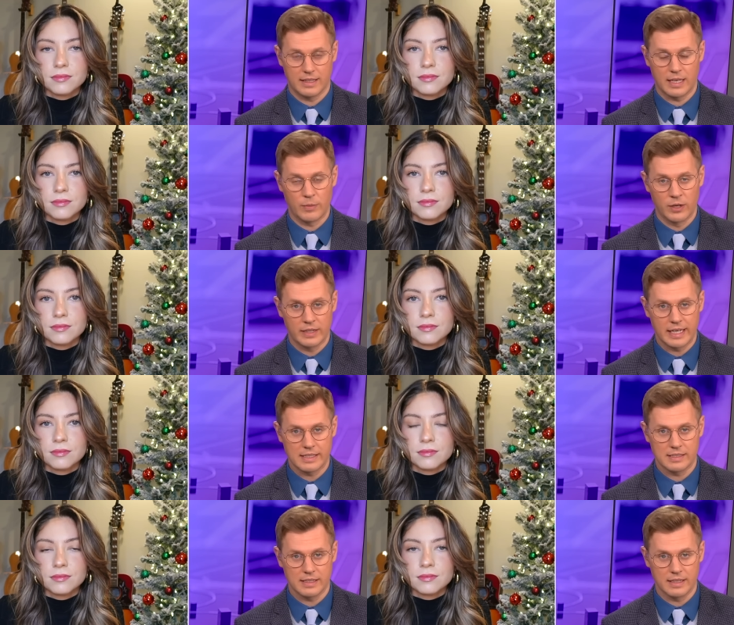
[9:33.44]
Speaker 1: again, we only
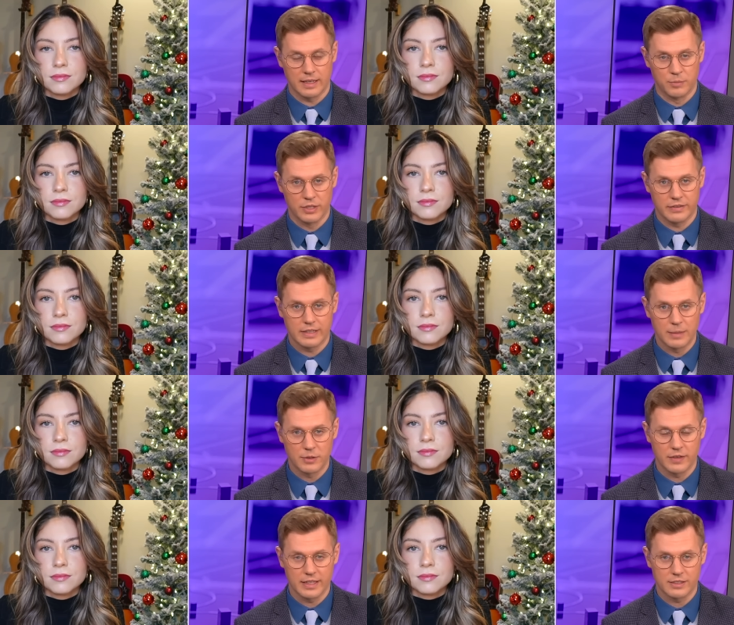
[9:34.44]
got to see a brief
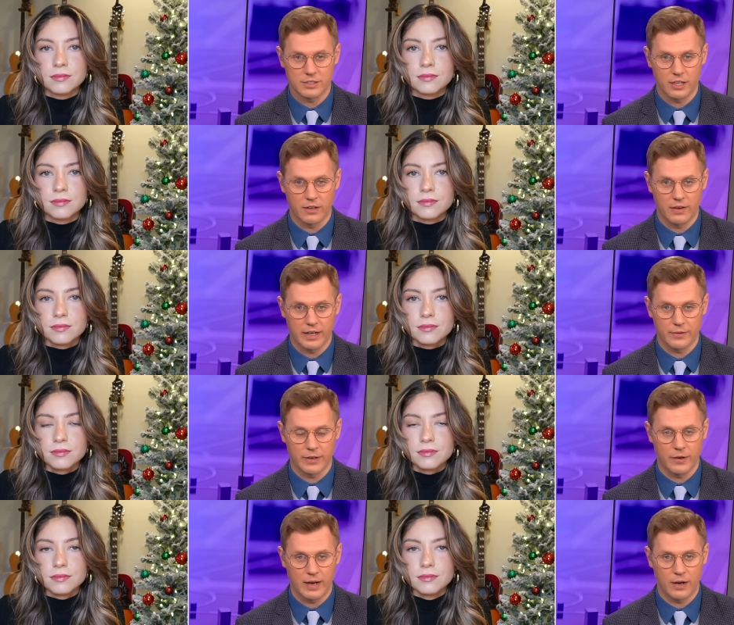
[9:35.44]
clip of it, so I don't
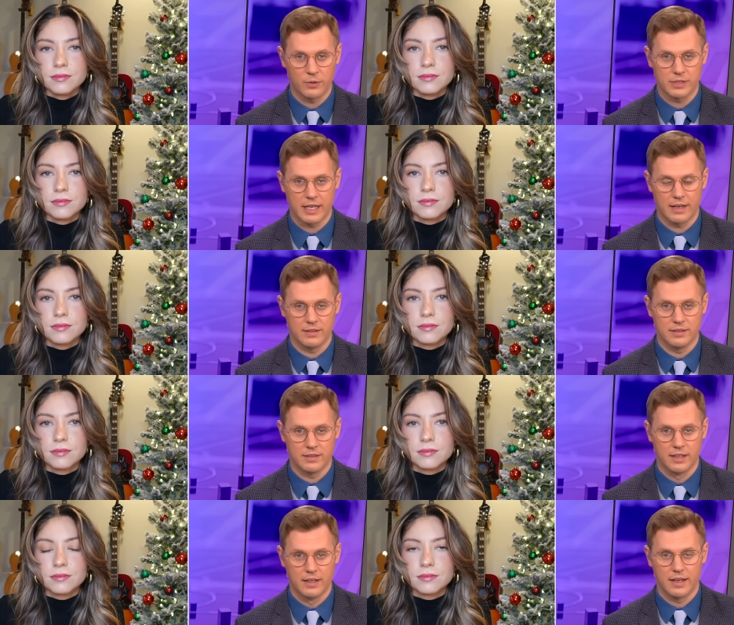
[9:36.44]
know how it was
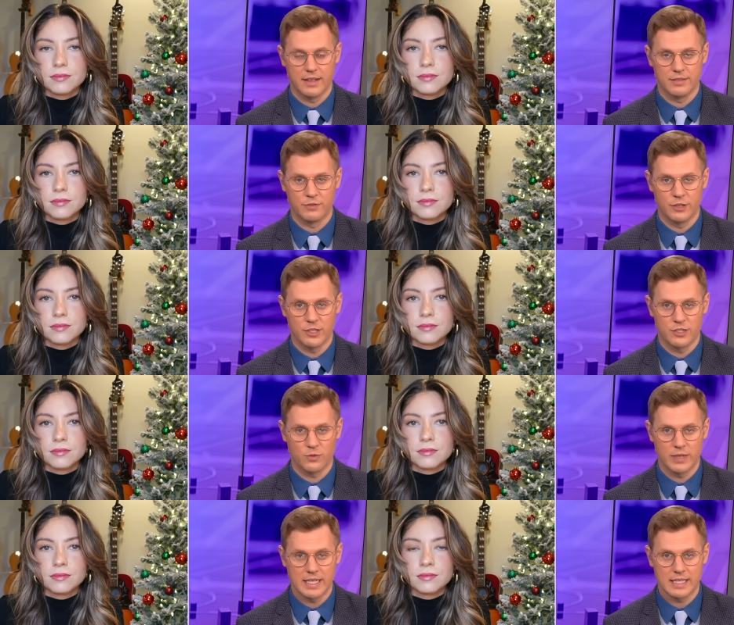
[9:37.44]
handled in the
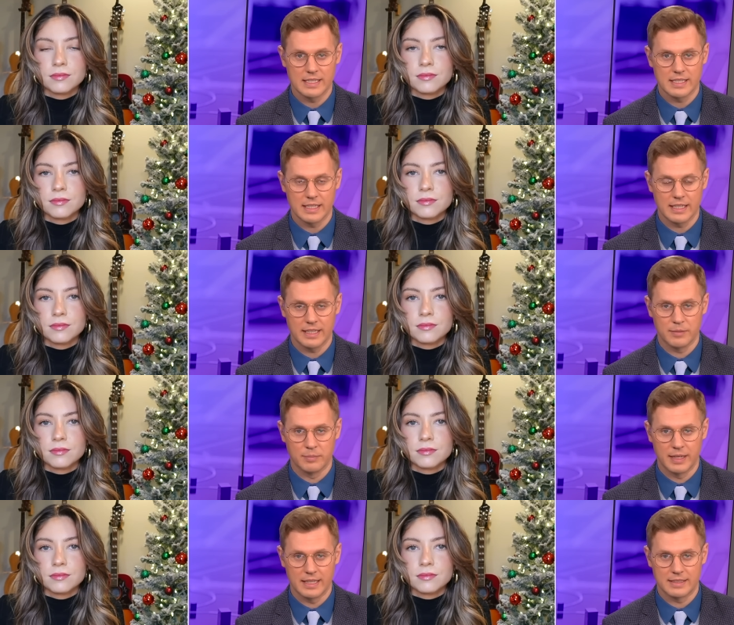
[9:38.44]
footage we didn't see,
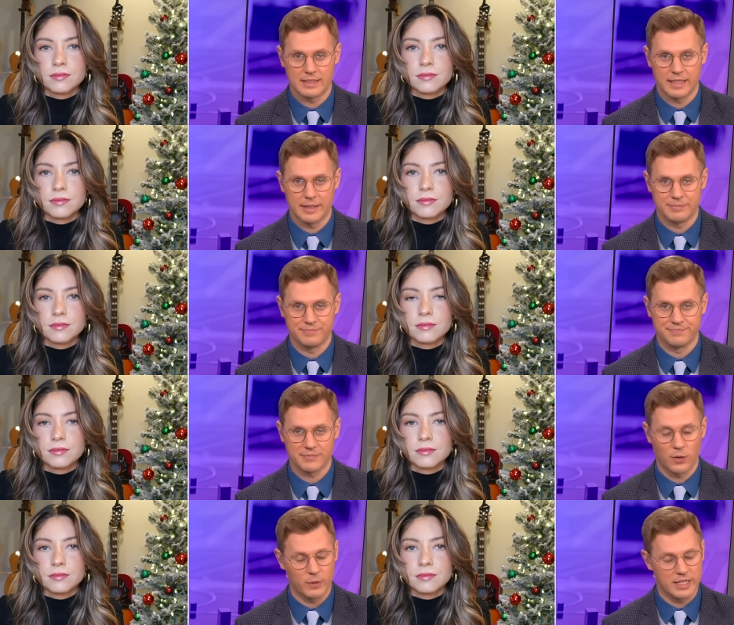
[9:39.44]
but um,
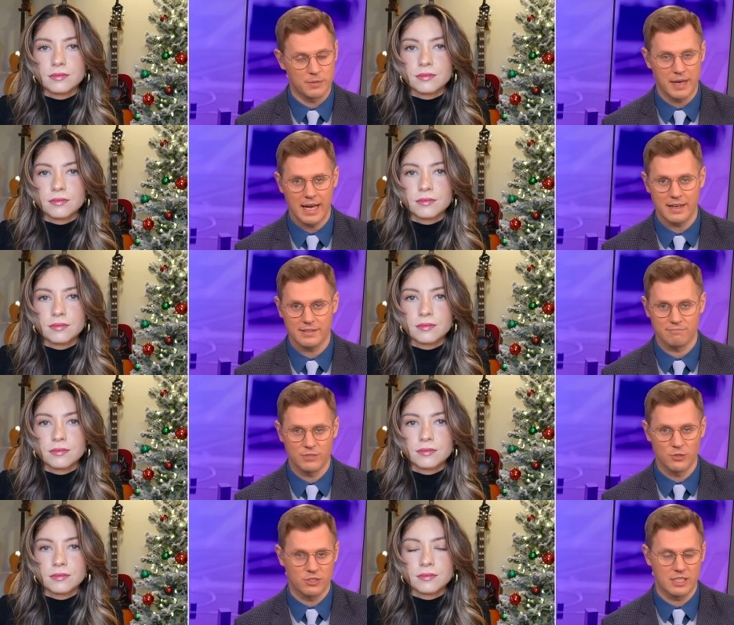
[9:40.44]
we debate,
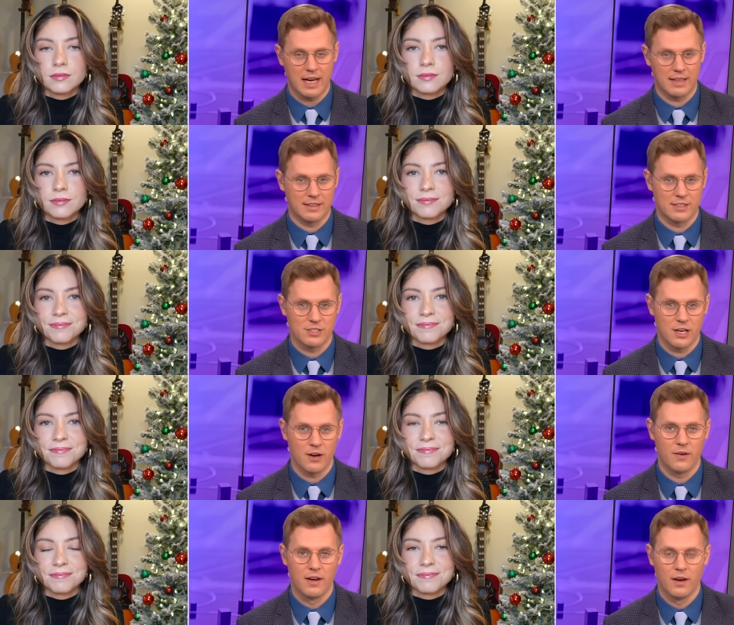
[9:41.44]
you decide. Let us
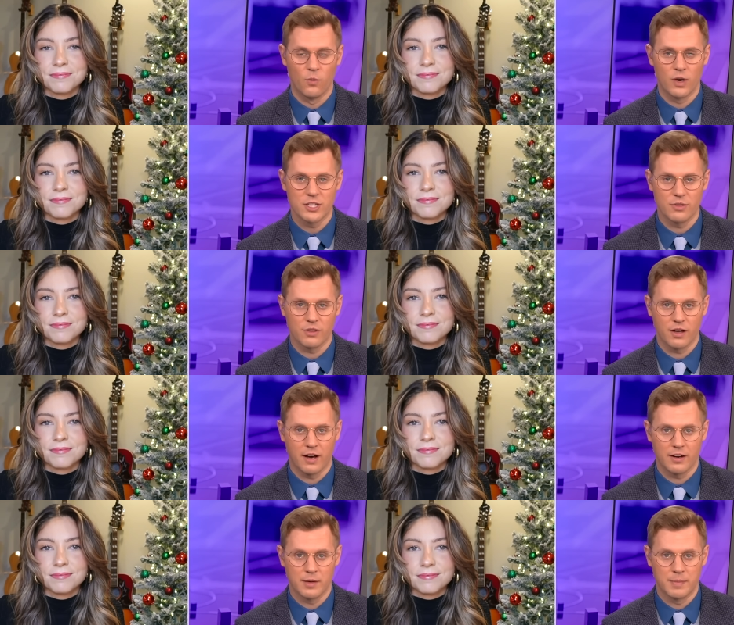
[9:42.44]
know what you
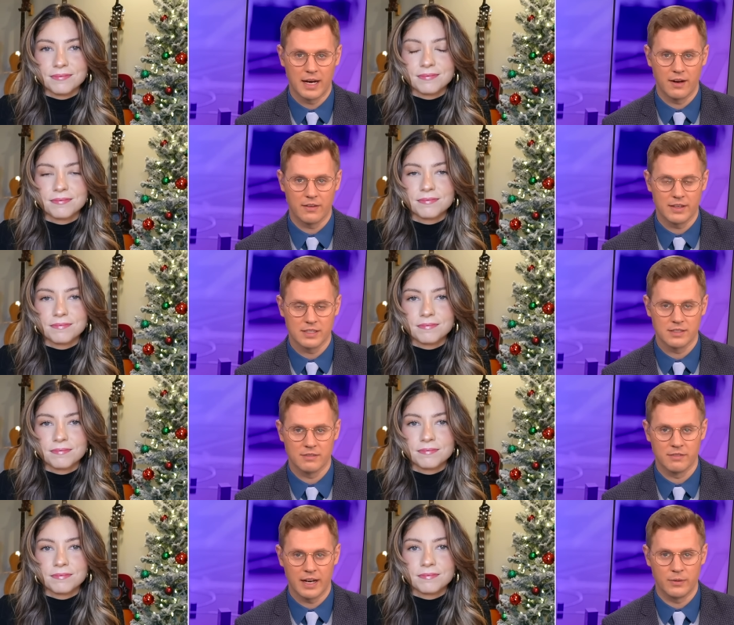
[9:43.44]
thought about this
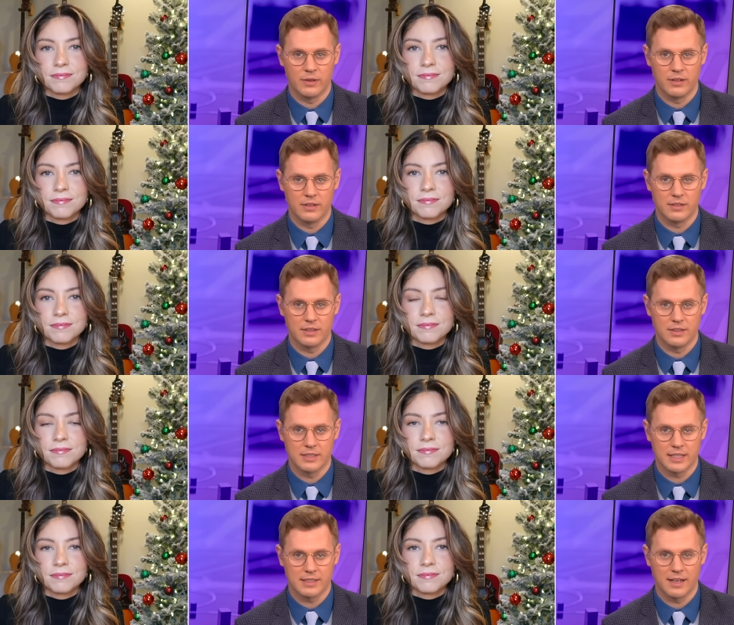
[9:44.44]
viral little
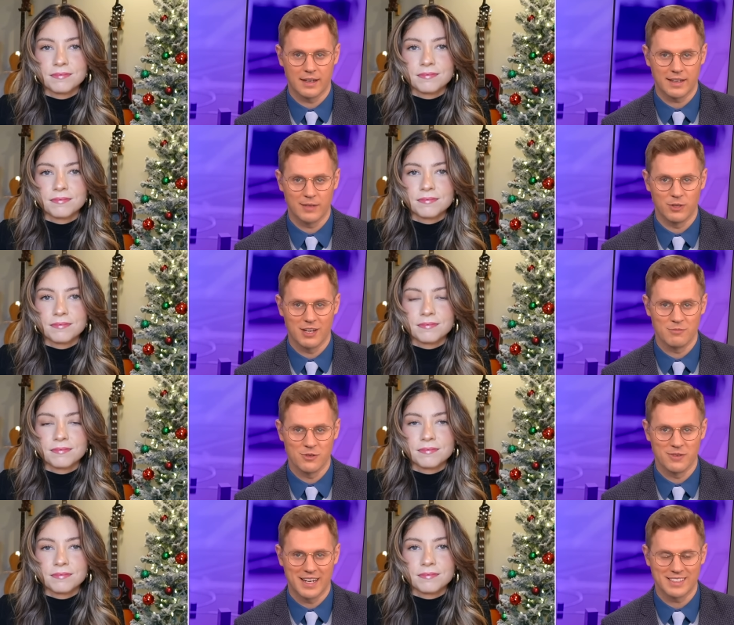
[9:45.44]
TikTok, and we'll have more
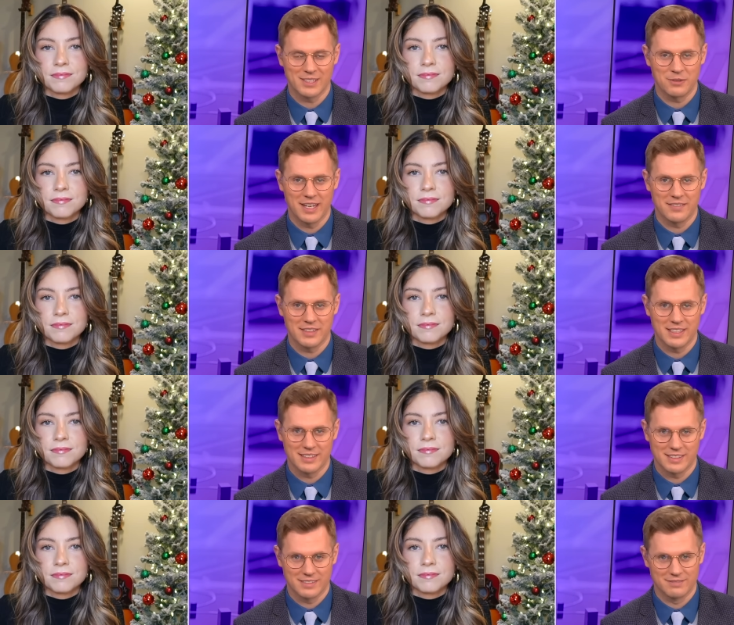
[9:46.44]
Rising right after
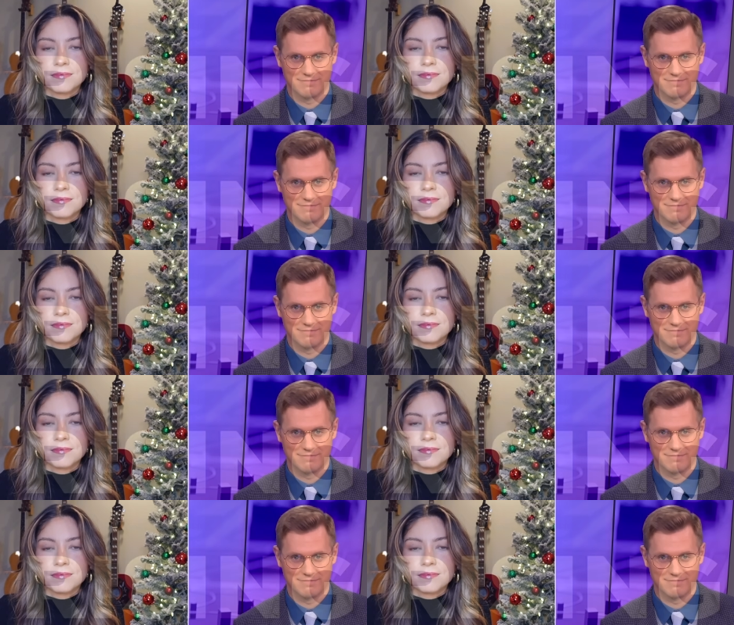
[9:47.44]
this.